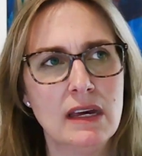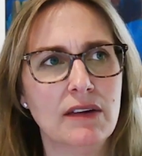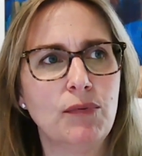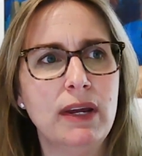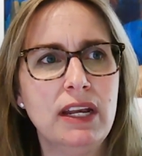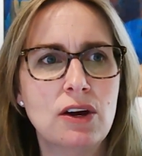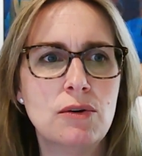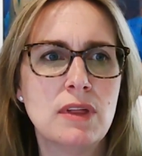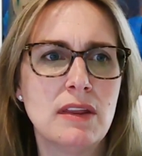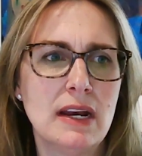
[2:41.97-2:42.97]
If we
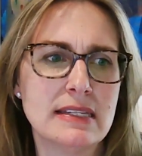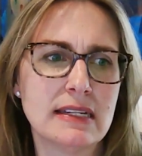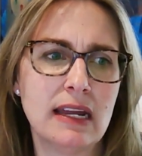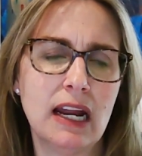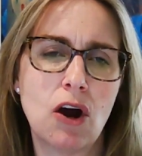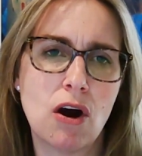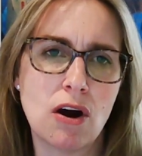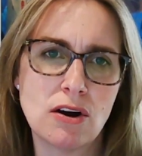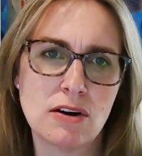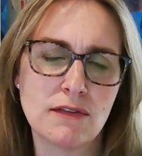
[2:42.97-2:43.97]
know that it's getting
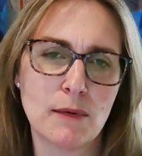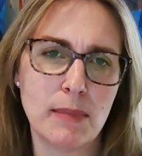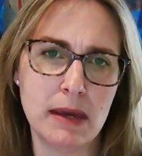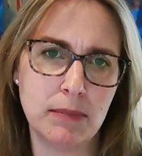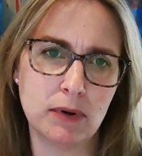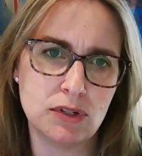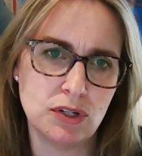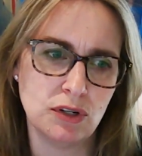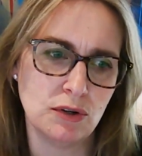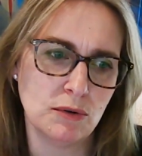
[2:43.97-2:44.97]
harder for people
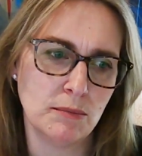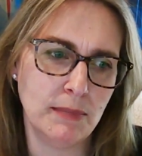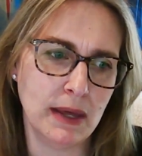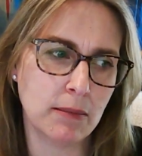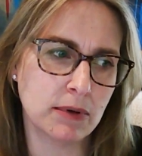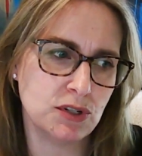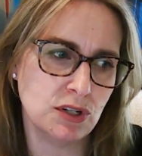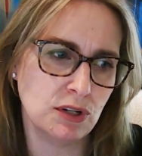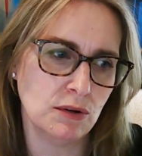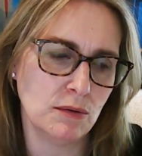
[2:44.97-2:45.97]
to be able
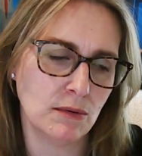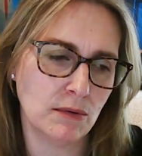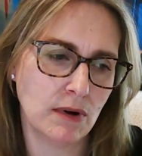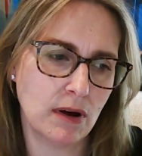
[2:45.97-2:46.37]
to